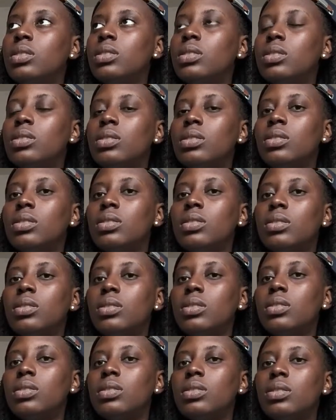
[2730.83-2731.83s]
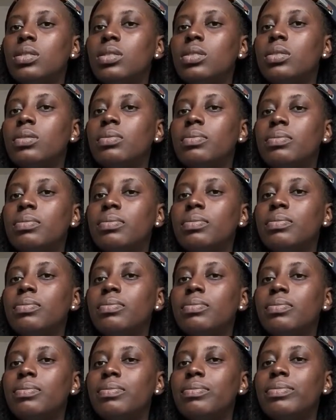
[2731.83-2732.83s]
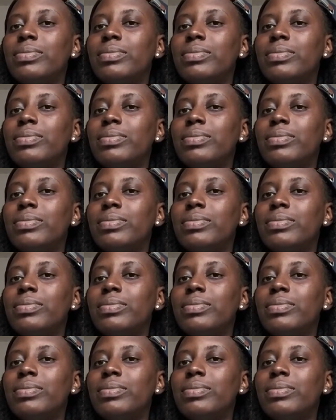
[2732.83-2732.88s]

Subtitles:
This person isn't speaking.